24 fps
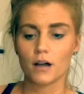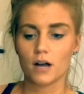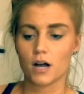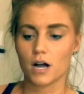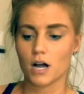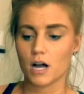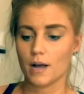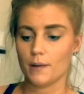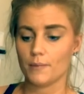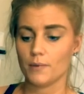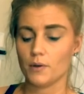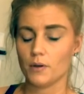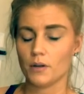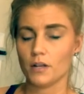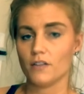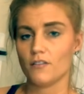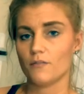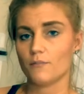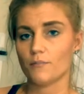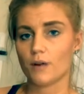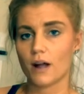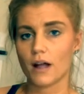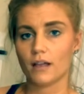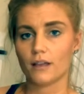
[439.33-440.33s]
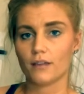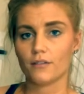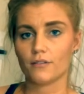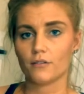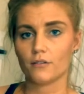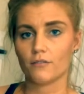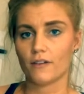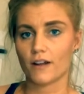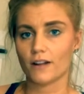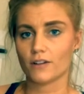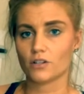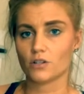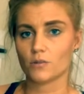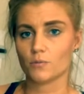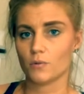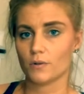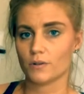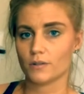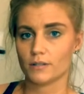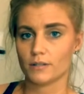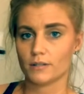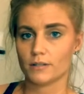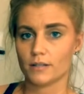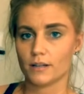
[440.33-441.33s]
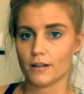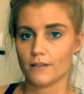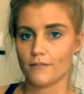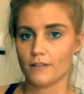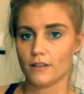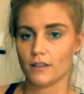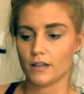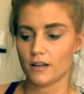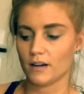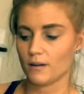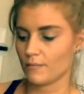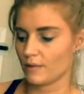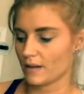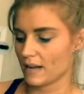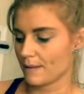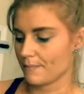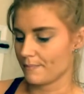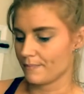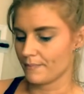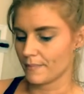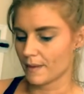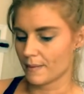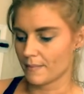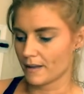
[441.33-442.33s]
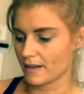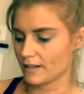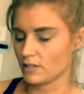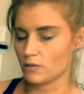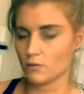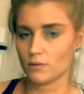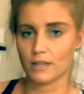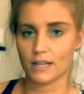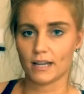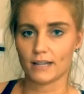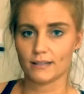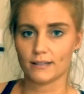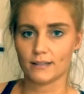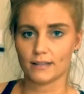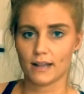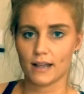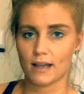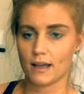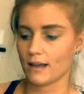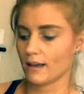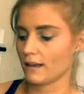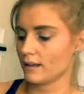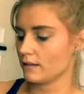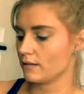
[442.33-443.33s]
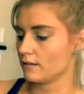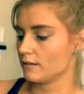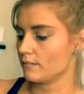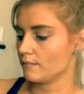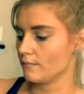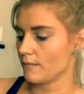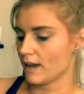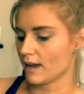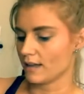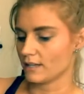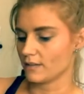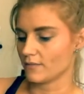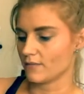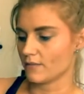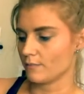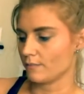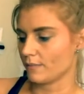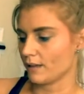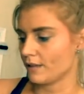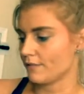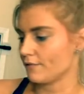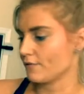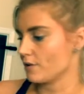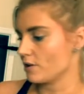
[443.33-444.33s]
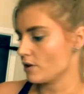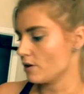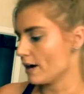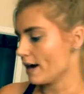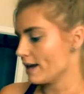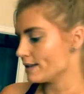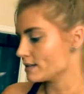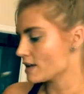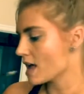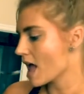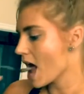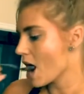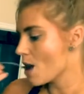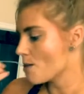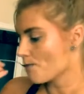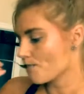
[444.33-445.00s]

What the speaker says: You could even probably throw vegetables and stuff in there, but I'm not doing that today. I can make a different blend for you guys.